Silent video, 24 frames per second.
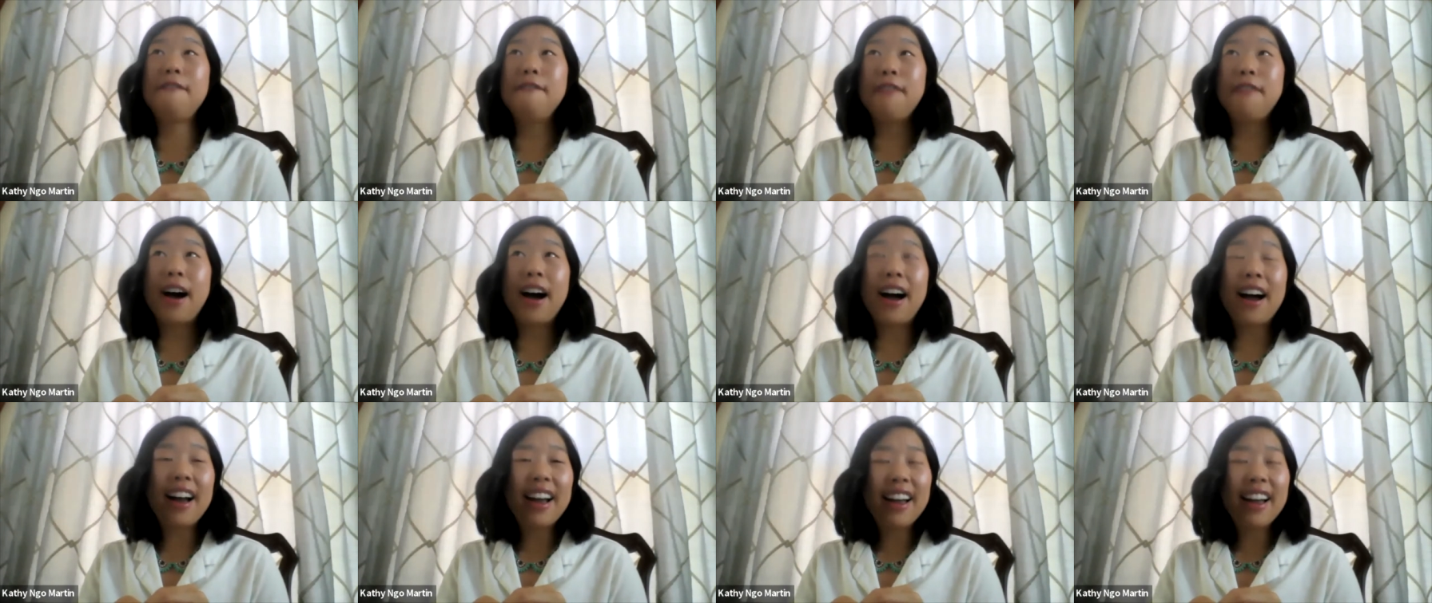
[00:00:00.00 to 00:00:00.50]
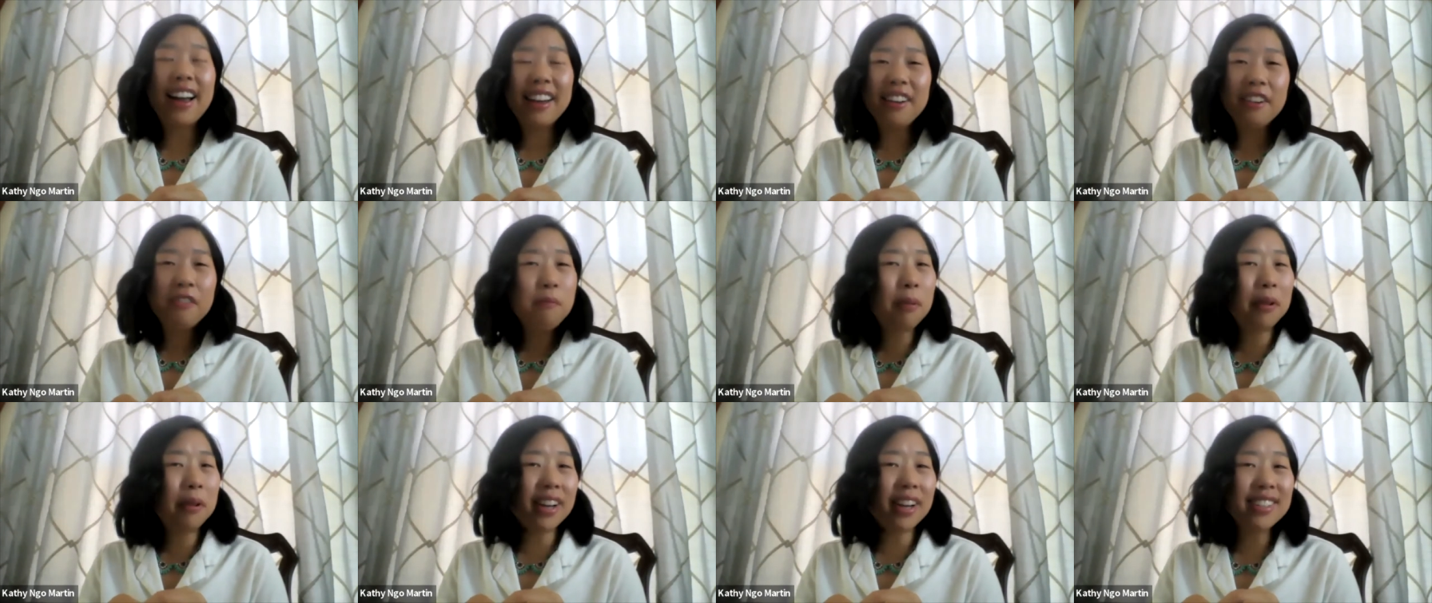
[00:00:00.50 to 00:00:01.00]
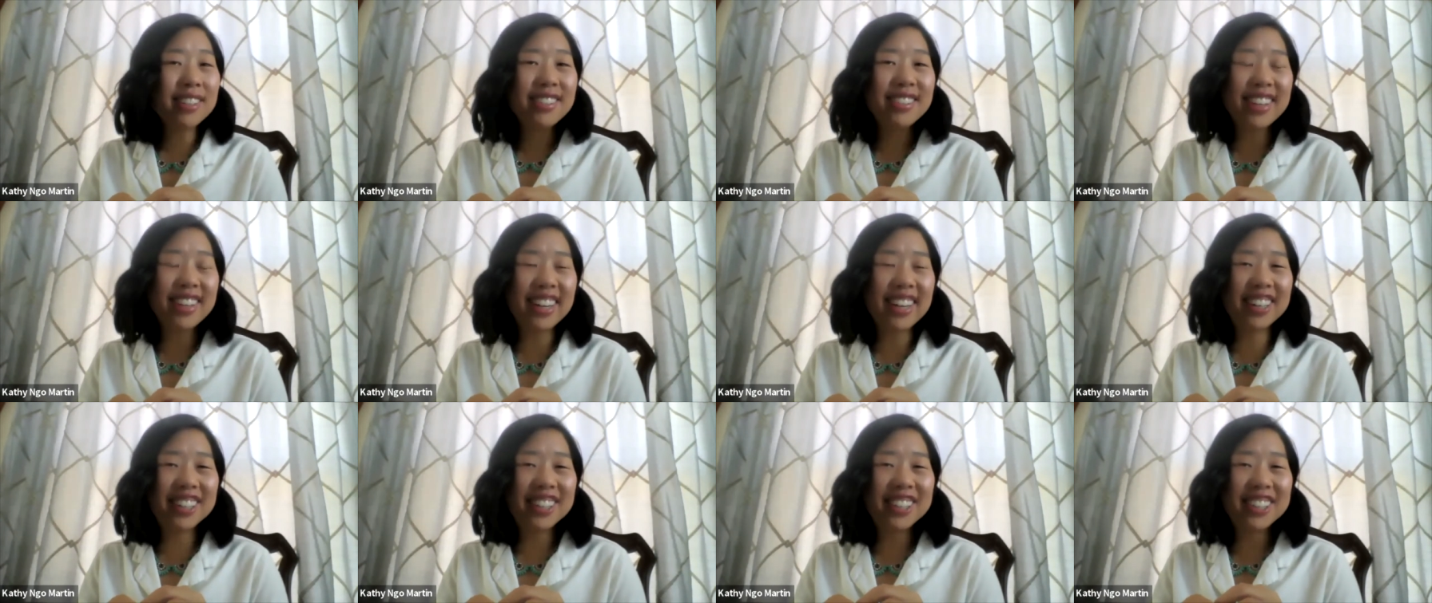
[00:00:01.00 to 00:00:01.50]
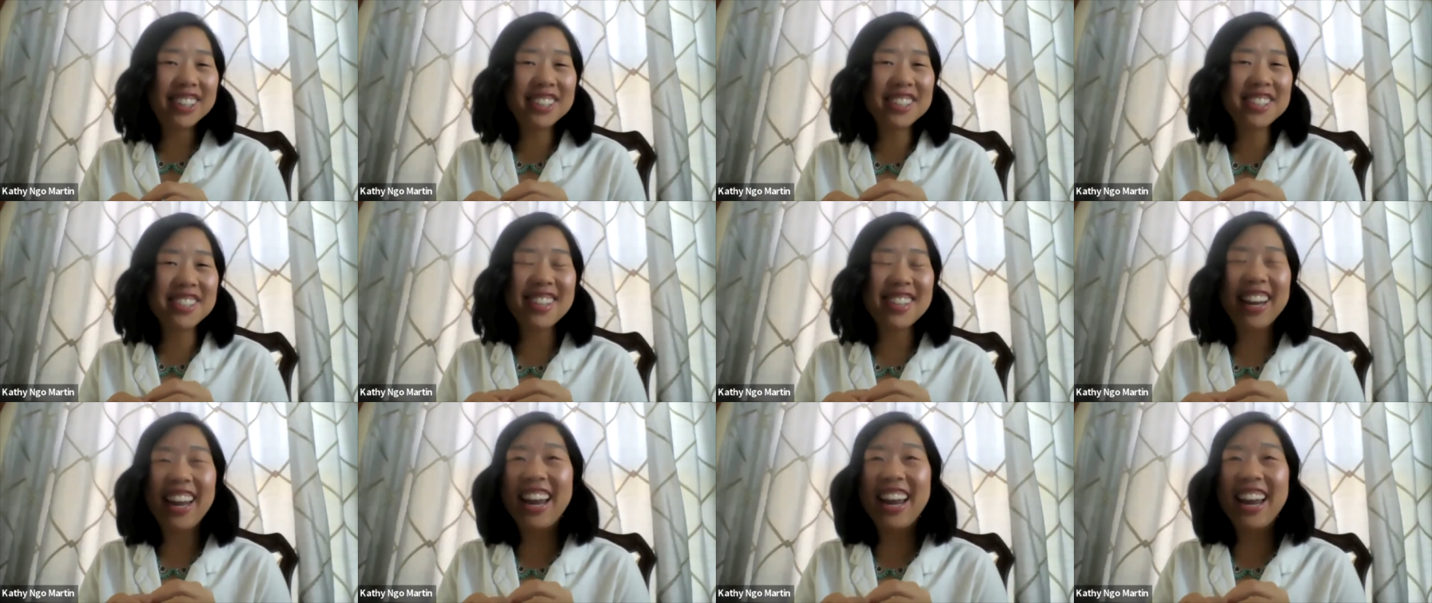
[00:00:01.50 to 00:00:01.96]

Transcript: five plus years